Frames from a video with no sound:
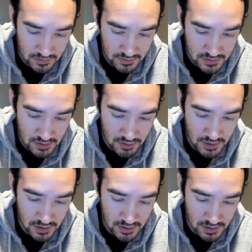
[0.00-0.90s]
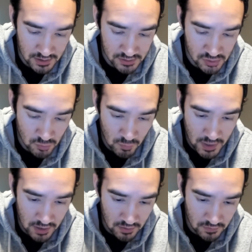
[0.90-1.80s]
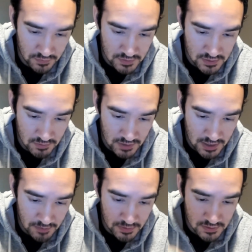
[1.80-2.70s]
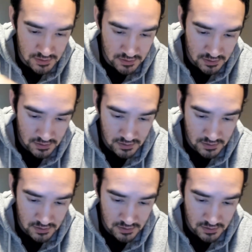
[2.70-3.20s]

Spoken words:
Let's go to 12 and see what happens.